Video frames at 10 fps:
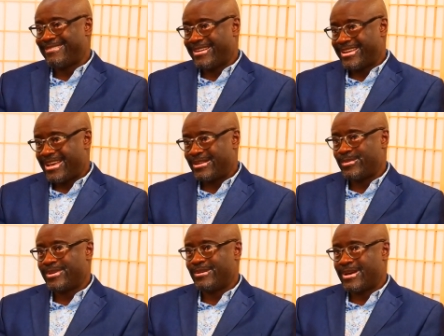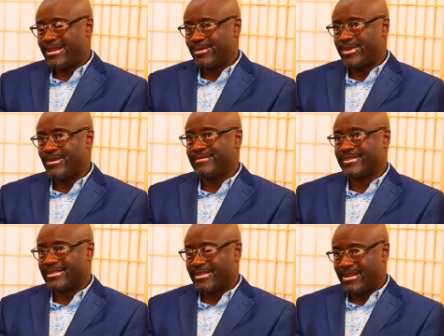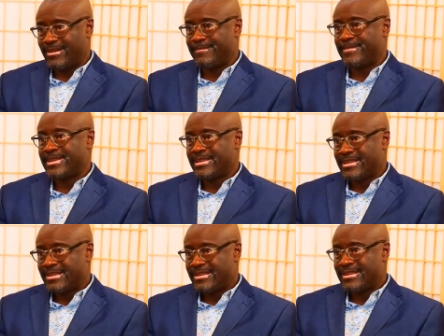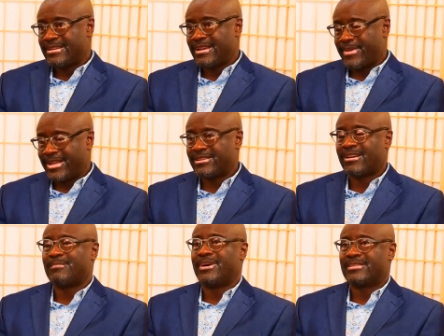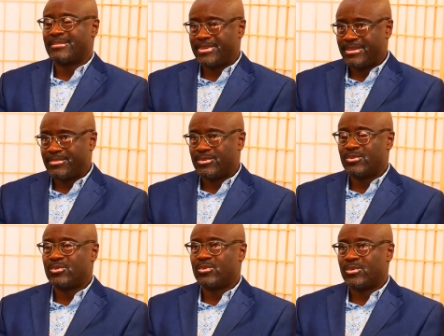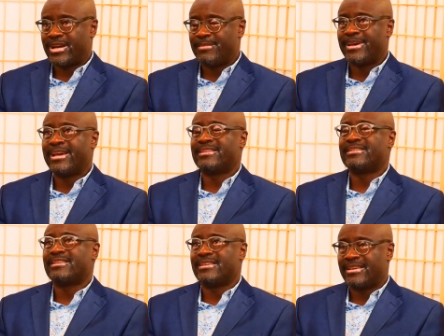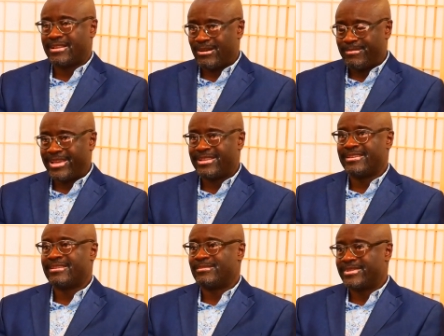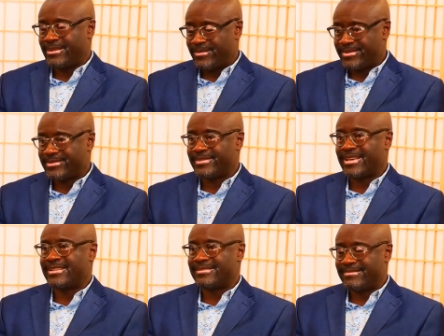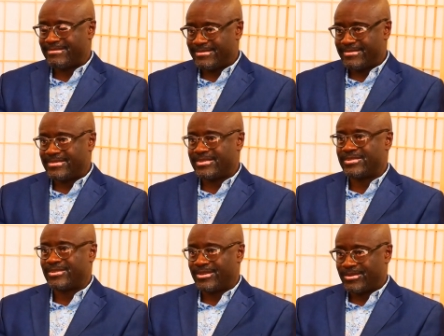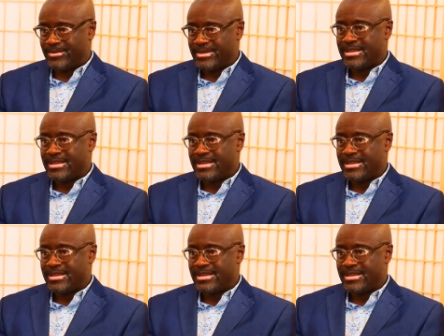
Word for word: Right. How do we how do we overcome? Mm -hmm. I mean, I talk about the people who I met in Albania when they went through that struggle.